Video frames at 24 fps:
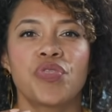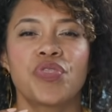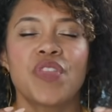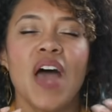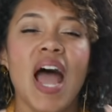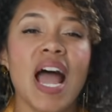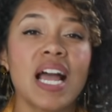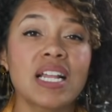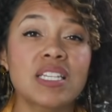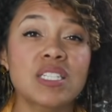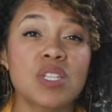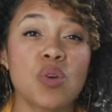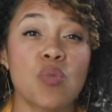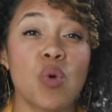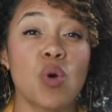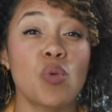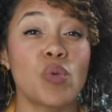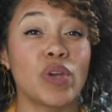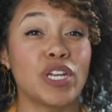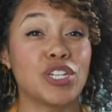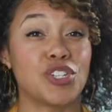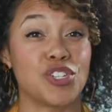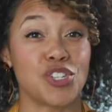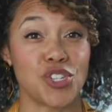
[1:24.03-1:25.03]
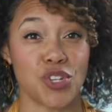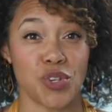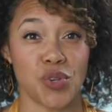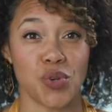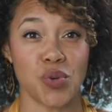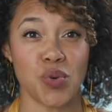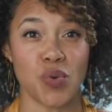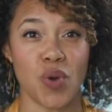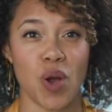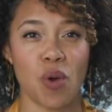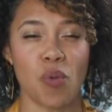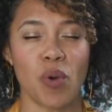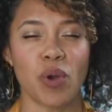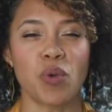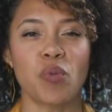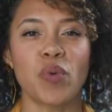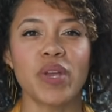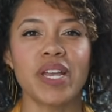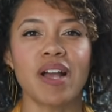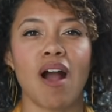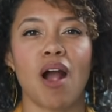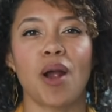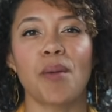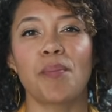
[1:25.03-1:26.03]
That's what we do when
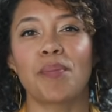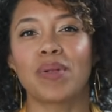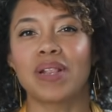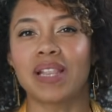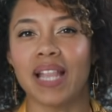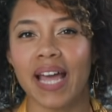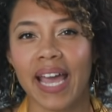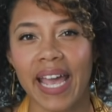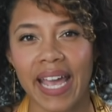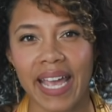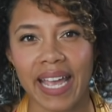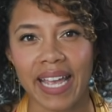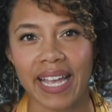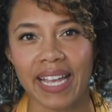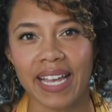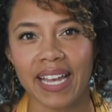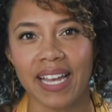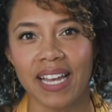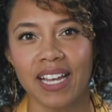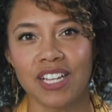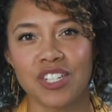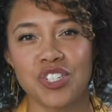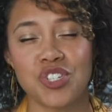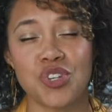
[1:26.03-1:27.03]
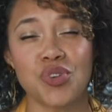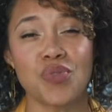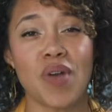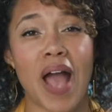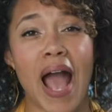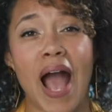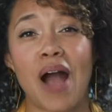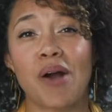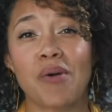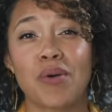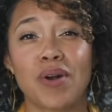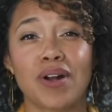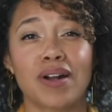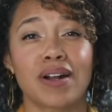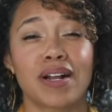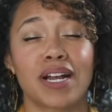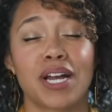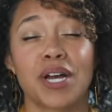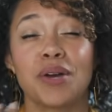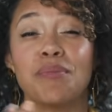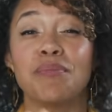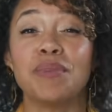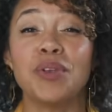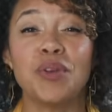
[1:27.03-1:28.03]
we are playing to our
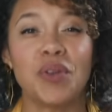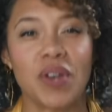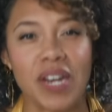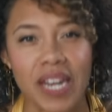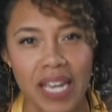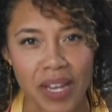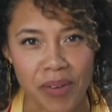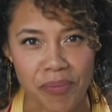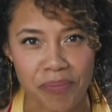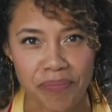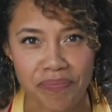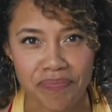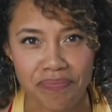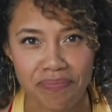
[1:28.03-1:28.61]
community,